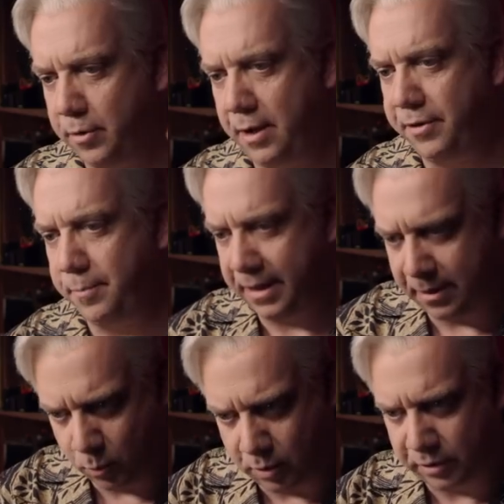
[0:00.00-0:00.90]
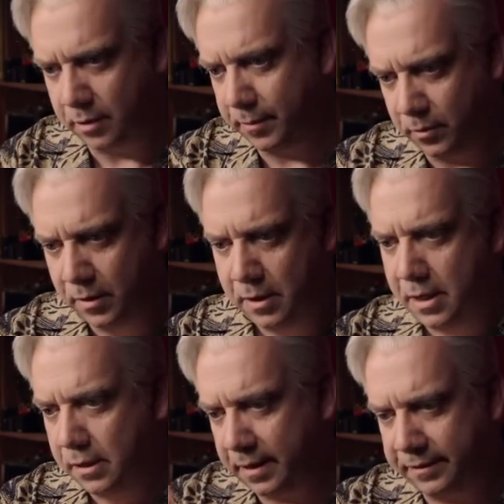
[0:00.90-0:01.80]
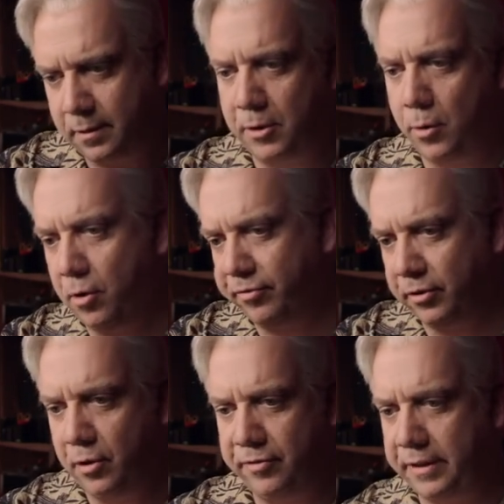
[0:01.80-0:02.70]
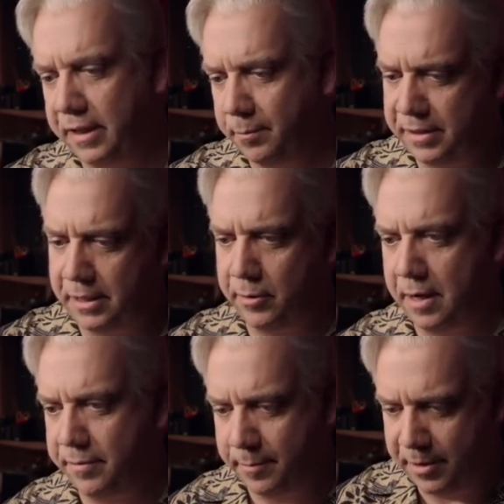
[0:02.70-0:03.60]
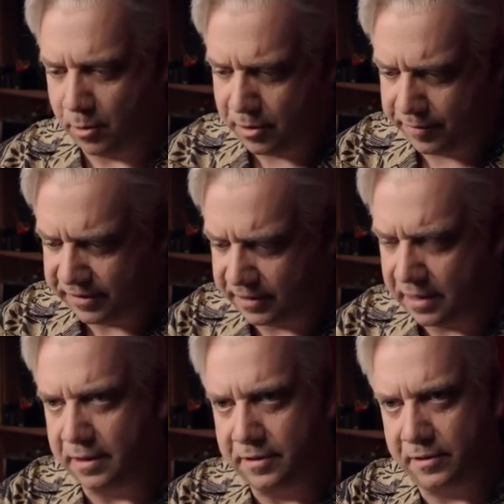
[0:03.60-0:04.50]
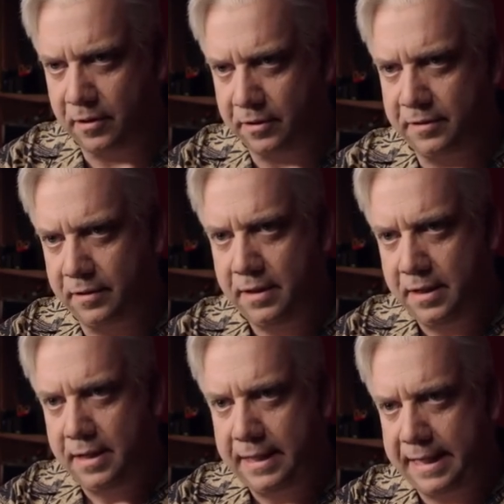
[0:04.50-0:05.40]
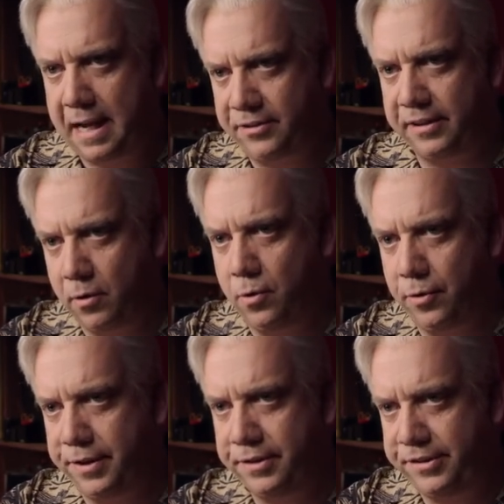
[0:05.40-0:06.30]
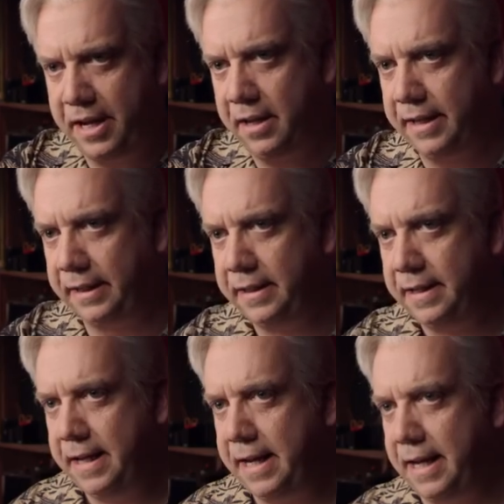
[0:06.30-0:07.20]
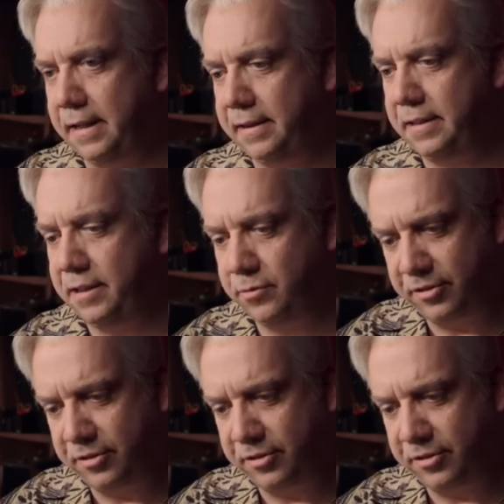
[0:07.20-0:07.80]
around a bit and work them and let them go over and over again and play around with them. And all of a sudden it starts catching hold and gelling, and then you